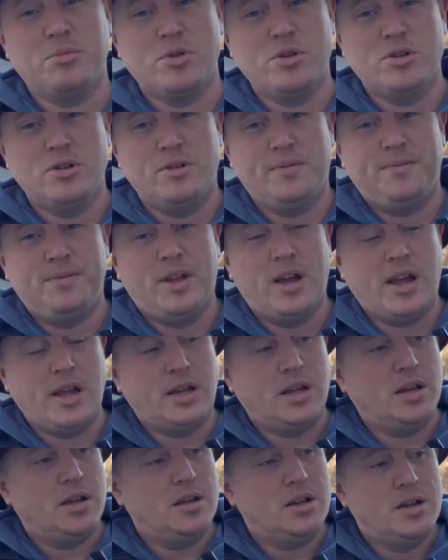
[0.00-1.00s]
Bruno
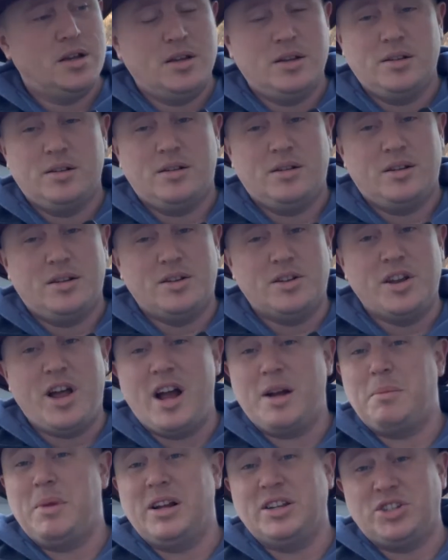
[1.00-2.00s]
Flake
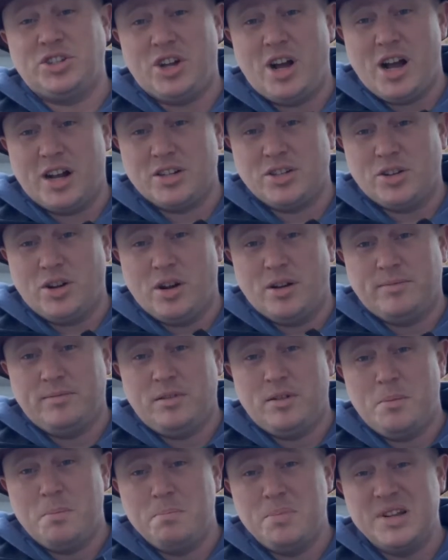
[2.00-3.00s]
knocked my socks off,
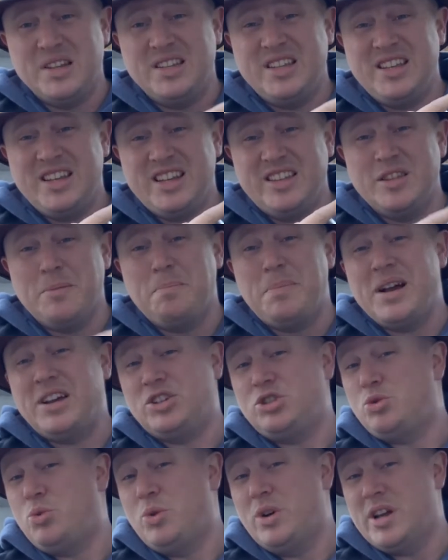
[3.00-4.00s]
but in the
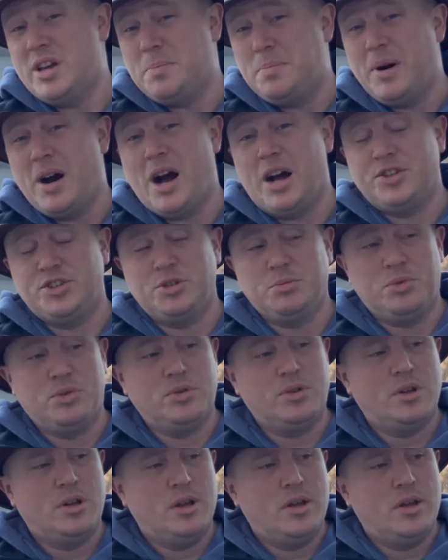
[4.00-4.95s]
best way possible.